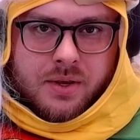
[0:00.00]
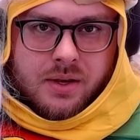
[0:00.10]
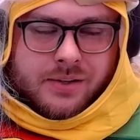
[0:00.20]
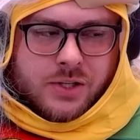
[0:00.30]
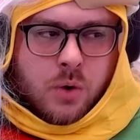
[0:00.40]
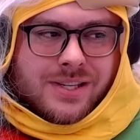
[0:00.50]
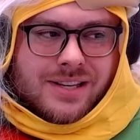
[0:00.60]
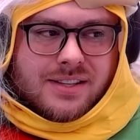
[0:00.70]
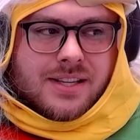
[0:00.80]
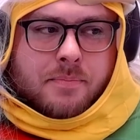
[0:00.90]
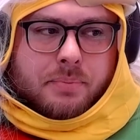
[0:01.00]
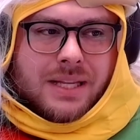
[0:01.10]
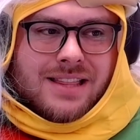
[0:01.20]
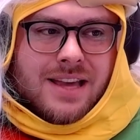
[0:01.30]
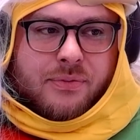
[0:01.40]
So is it
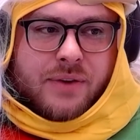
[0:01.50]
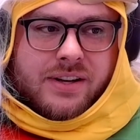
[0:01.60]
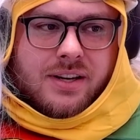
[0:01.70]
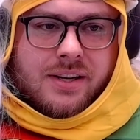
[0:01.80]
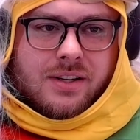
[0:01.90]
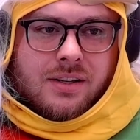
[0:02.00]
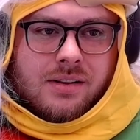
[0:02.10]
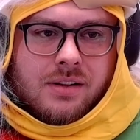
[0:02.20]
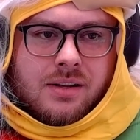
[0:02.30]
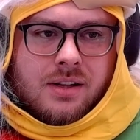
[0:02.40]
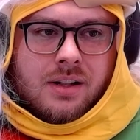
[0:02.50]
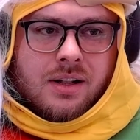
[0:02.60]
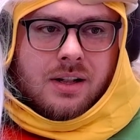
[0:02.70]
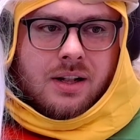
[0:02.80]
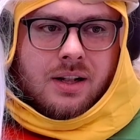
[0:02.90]
simply that fentanyl
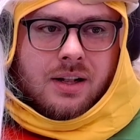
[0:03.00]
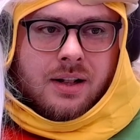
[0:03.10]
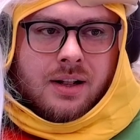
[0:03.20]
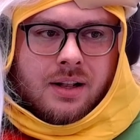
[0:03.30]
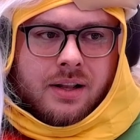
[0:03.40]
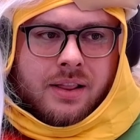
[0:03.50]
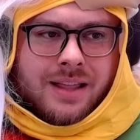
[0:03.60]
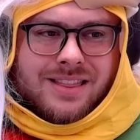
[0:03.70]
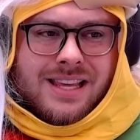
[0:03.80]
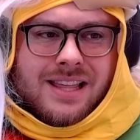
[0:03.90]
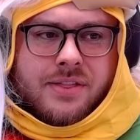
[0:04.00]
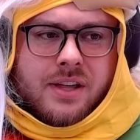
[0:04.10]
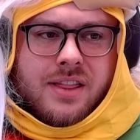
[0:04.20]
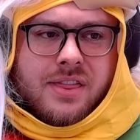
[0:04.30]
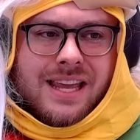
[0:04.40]
Like
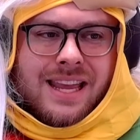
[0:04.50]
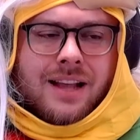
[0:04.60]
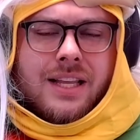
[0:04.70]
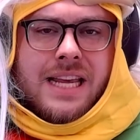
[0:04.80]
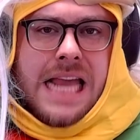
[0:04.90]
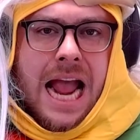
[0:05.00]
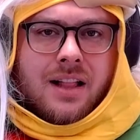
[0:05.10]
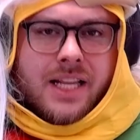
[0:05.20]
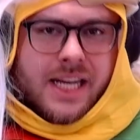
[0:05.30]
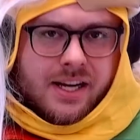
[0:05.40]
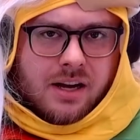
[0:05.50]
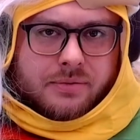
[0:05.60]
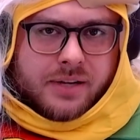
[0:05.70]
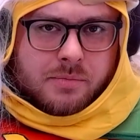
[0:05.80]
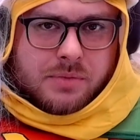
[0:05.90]
the illegality of
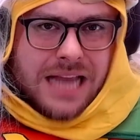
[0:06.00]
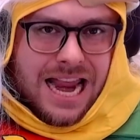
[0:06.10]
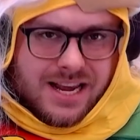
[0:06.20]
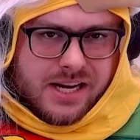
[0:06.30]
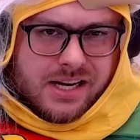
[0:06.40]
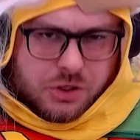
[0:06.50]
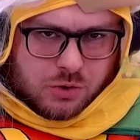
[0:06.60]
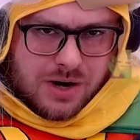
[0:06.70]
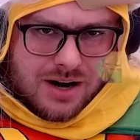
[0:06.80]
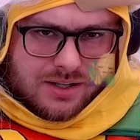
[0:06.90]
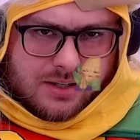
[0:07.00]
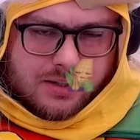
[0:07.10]
him taking a drug?